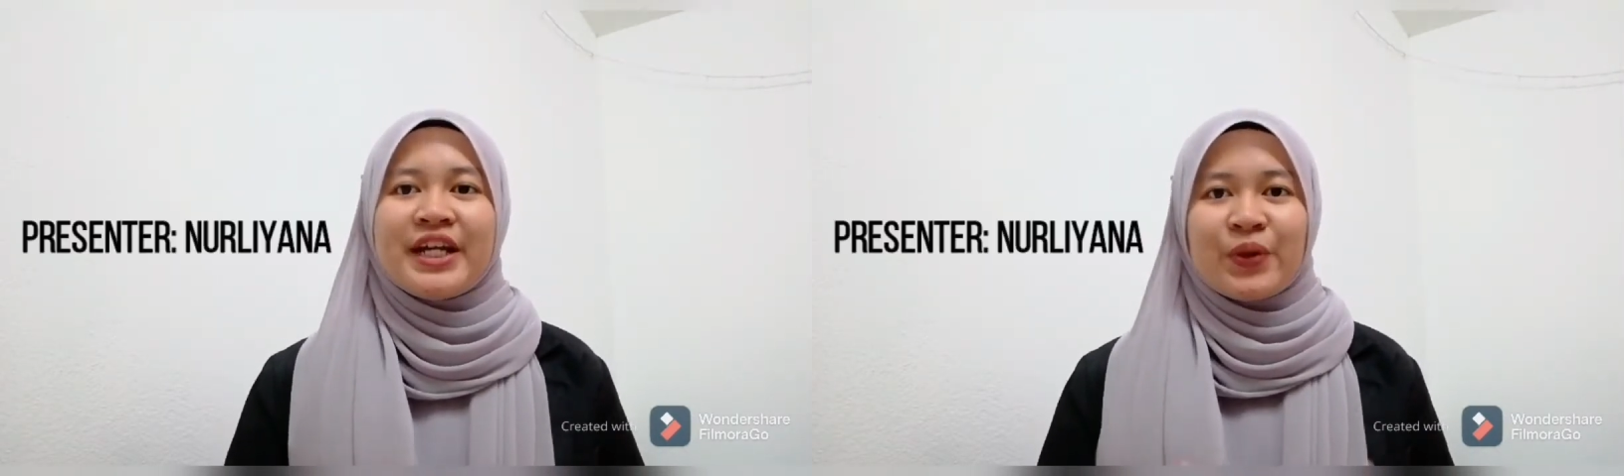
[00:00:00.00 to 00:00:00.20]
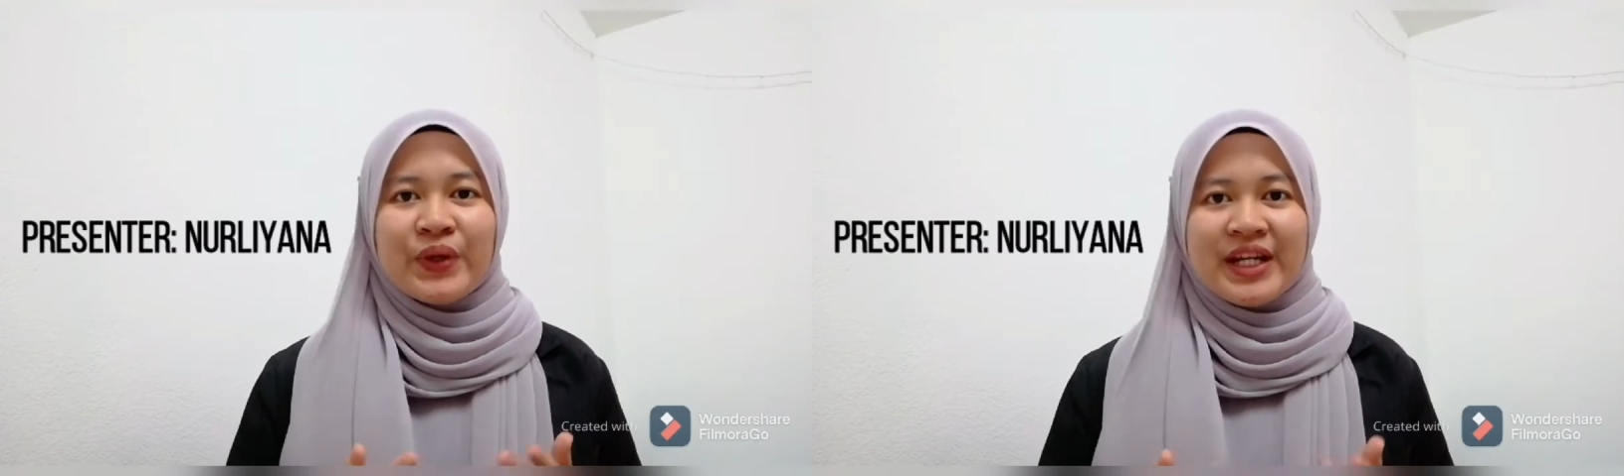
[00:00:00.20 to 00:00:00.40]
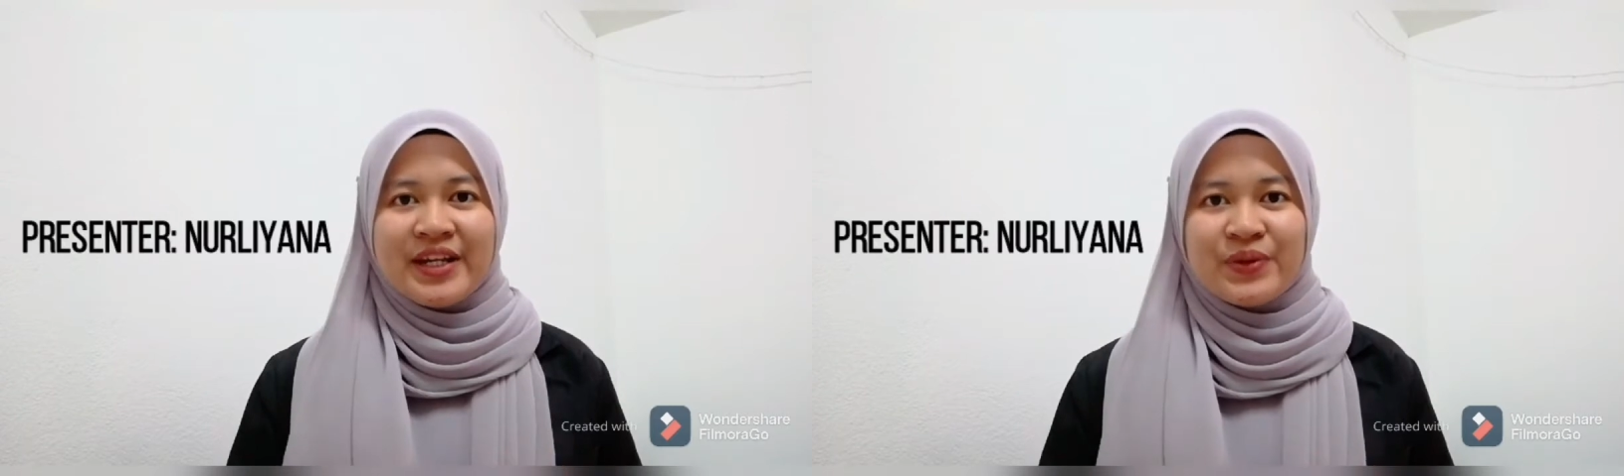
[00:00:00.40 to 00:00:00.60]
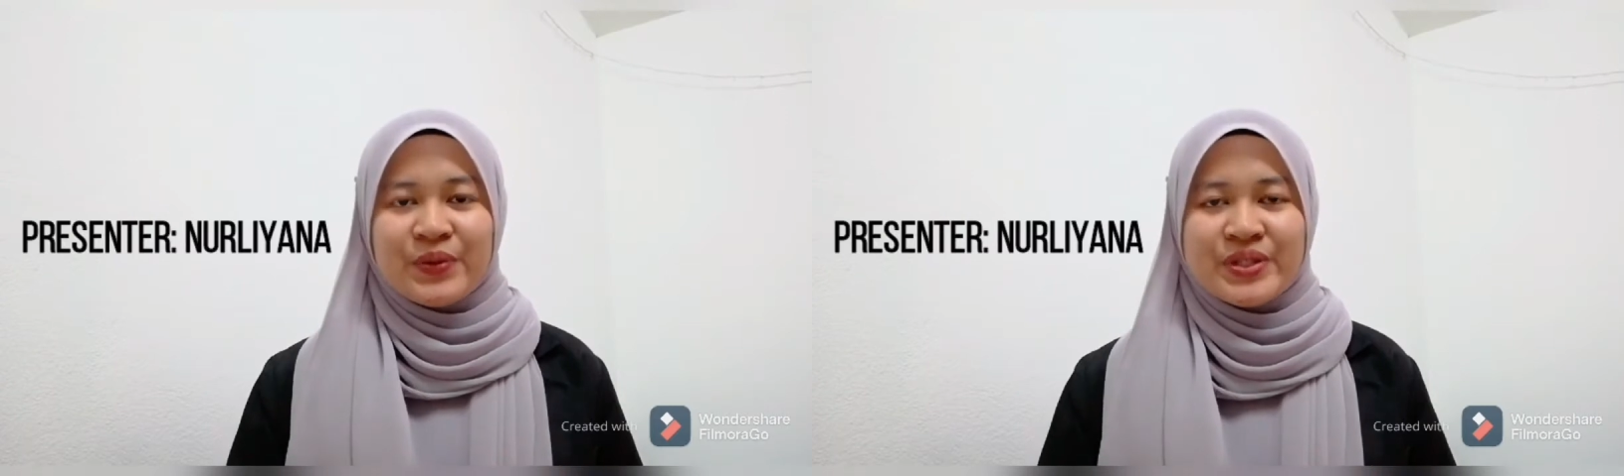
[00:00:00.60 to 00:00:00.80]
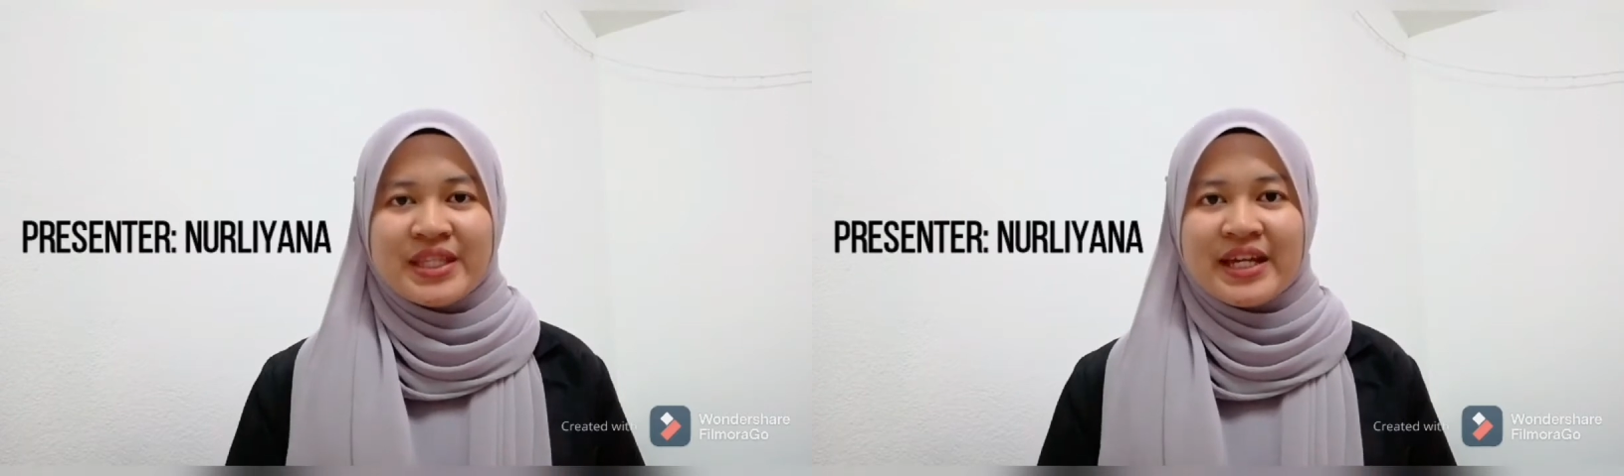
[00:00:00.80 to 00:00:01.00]
to start the
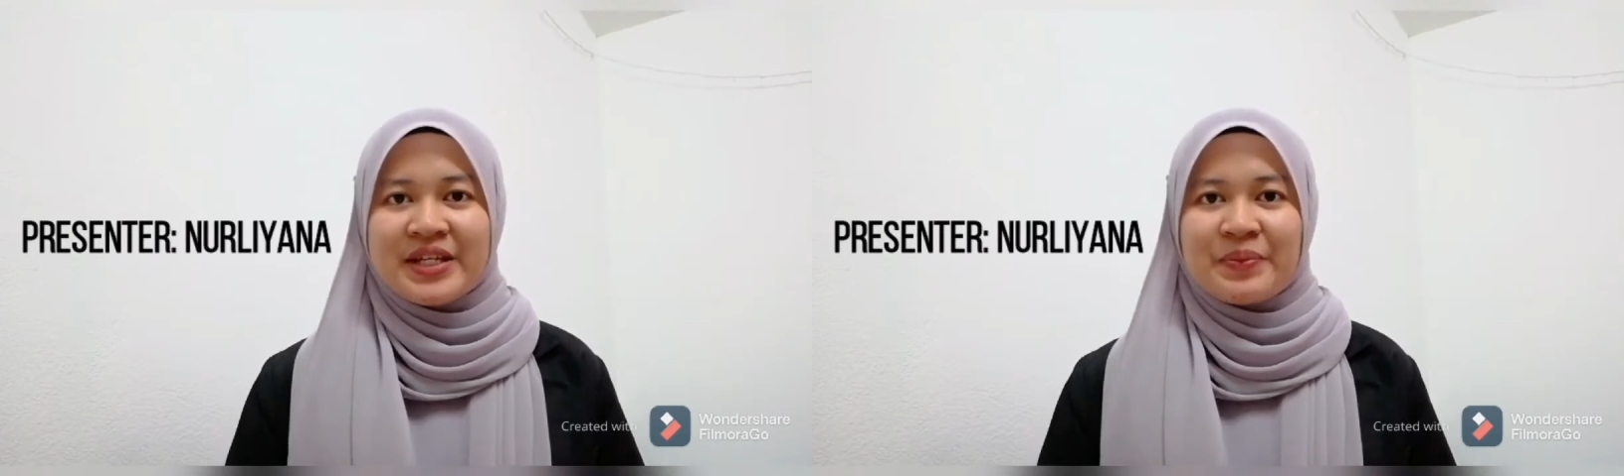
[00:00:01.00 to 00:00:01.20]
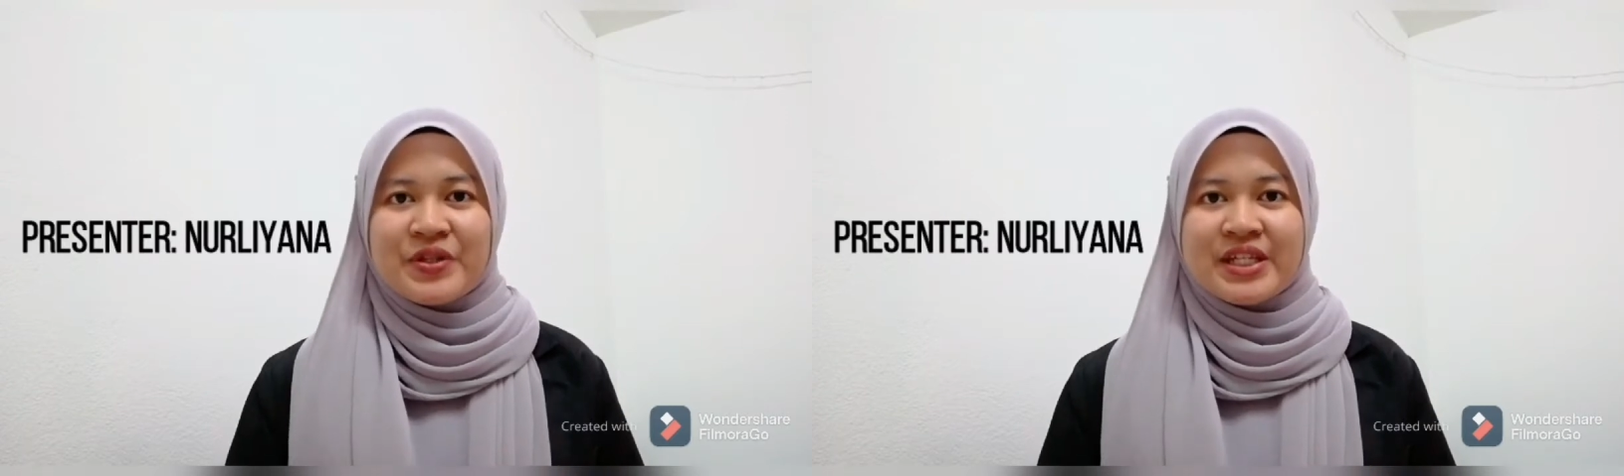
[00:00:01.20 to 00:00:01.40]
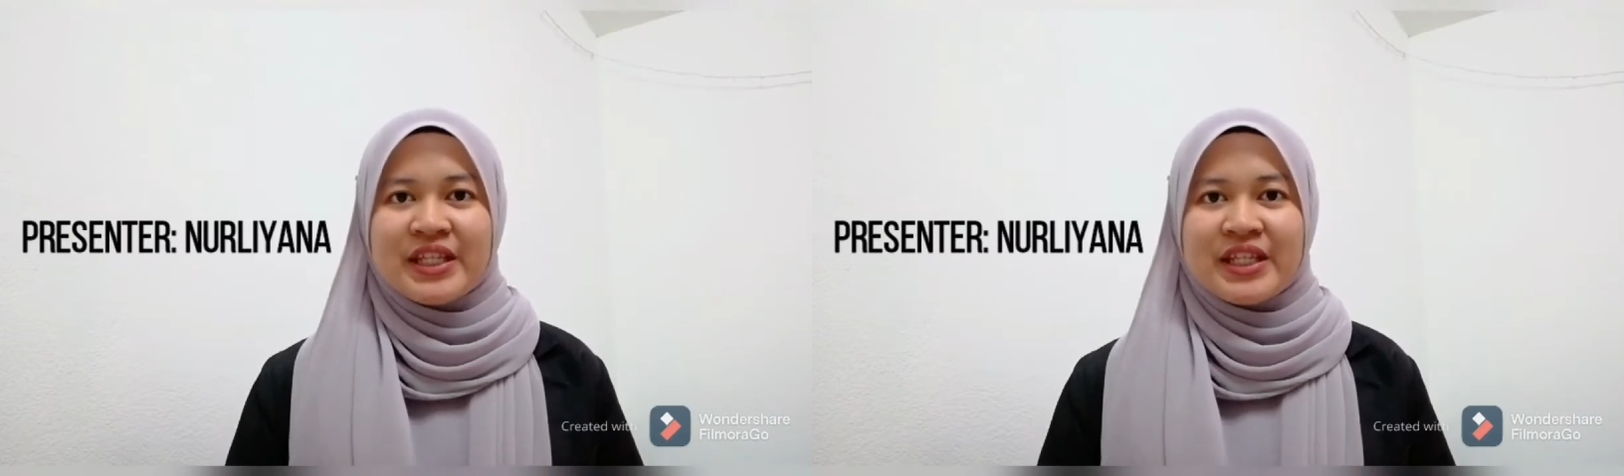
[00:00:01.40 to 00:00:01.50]
presentation by